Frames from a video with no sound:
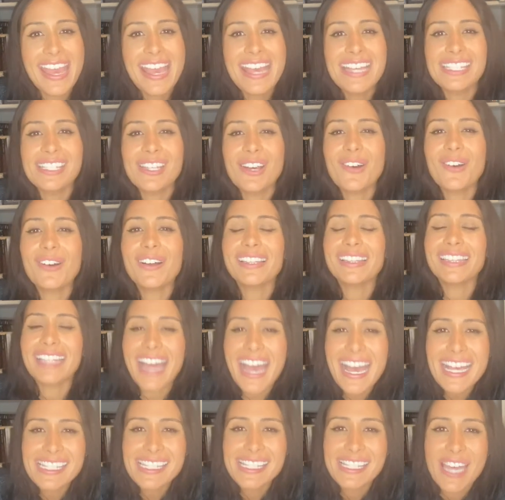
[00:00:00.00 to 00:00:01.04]
So
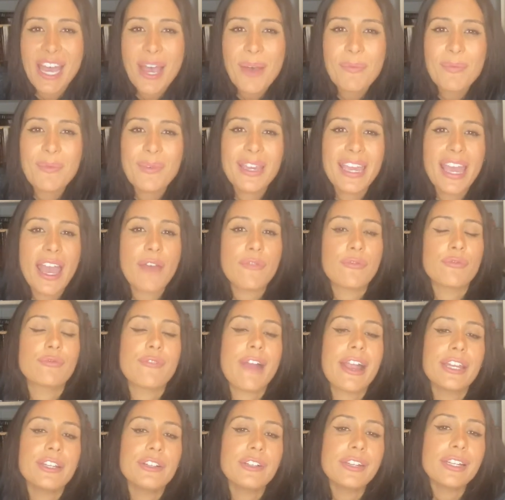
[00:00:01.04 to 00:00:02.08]
last up, we have
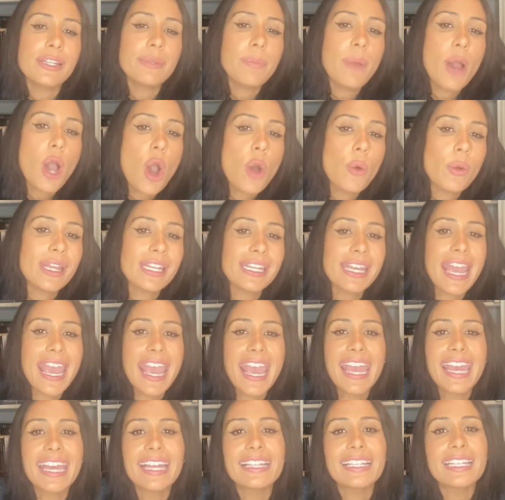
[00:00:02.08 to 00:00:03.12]
writer and poet
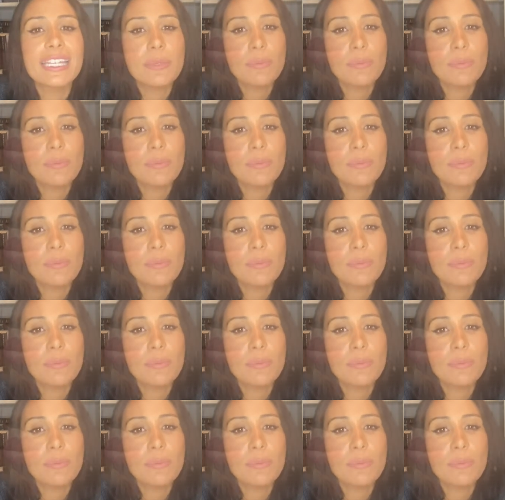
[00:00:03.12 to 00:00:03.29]
Haley